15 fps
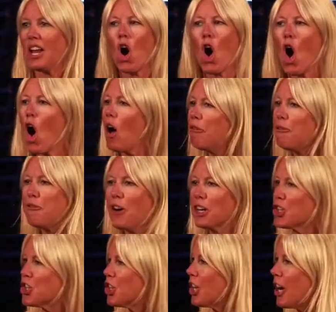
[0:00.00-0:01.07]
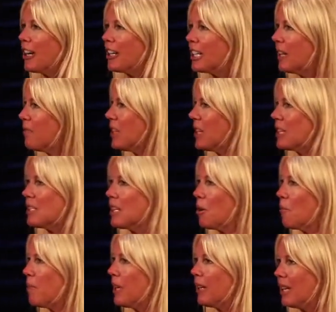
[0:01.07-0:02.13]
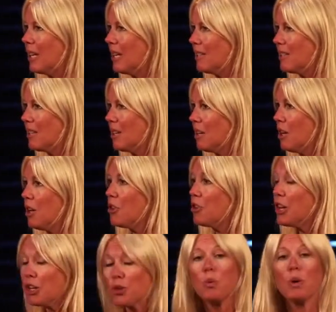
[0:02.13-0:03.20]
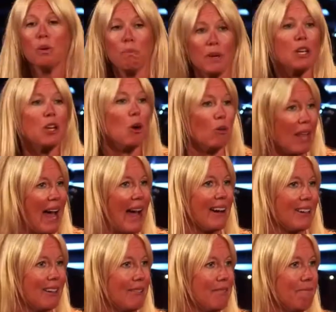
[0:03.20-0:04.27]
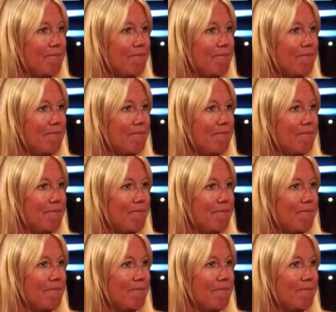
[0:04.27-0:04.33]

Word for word: and all function in our giftings and our abilities, there would be no lack.